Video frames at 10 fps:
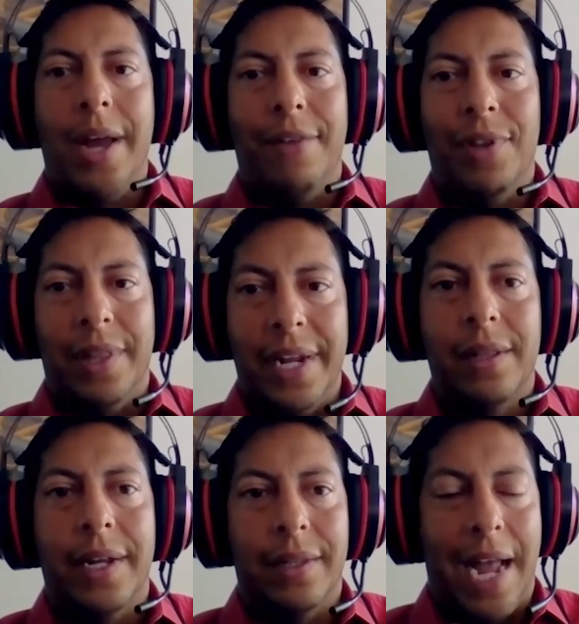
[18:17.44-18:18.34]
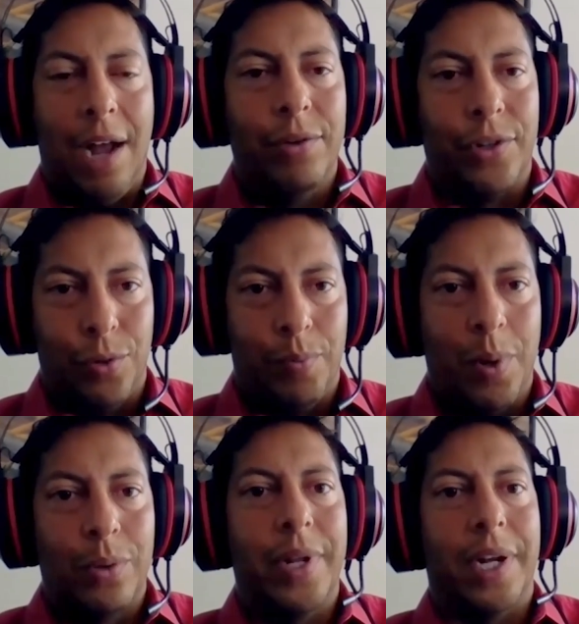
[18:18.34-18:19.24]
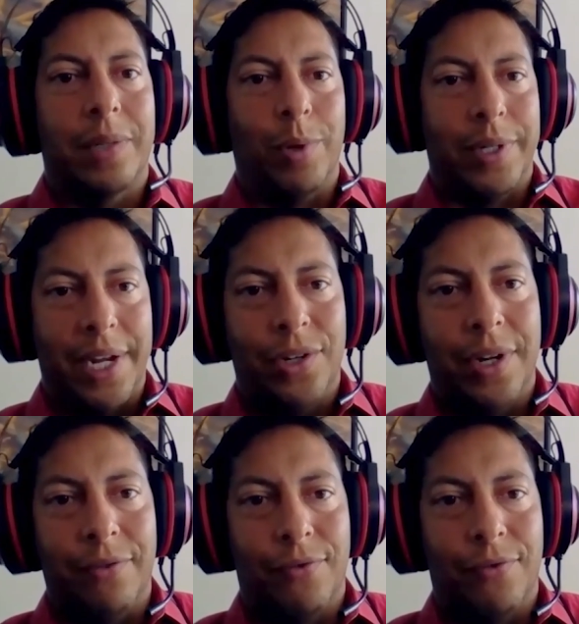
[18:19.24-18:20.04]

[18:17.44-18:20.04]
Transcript: even legally allowed to do post-exploitation